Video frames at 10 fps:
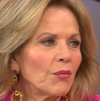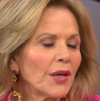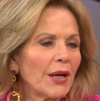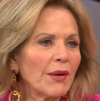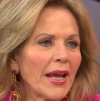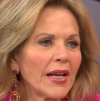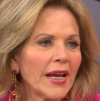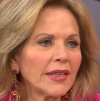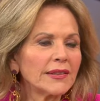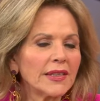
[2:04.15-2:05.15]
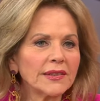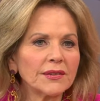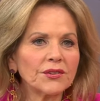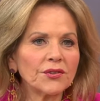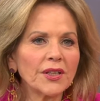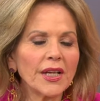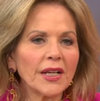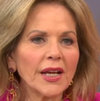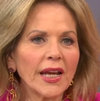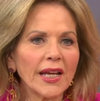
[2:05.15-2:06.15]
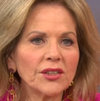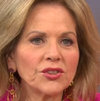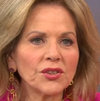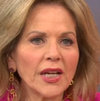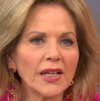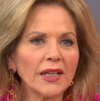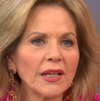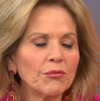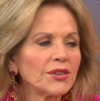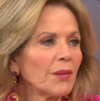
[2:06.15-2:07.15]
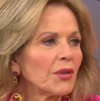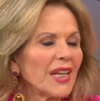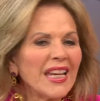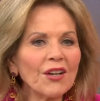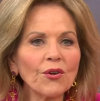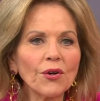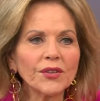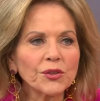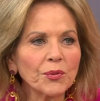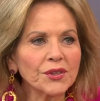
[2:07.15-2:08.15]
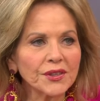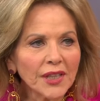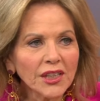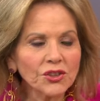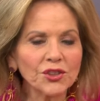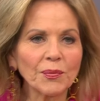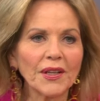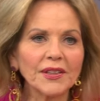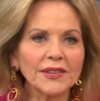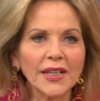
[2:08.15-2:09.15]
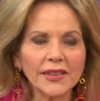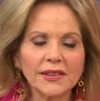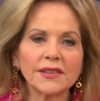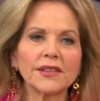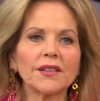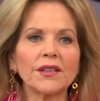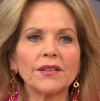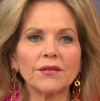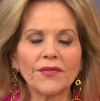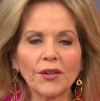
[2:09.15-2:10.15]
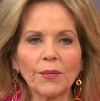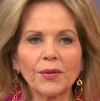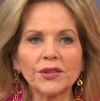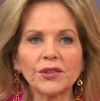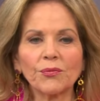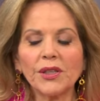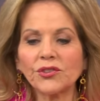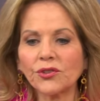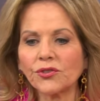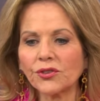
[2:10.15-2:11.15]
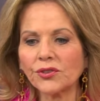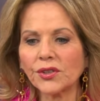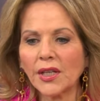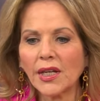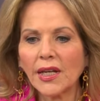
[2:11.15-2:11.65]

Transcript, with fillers: when I had access to the NIH and was able to hear all these presentations by the scientists and the therapists and researchers.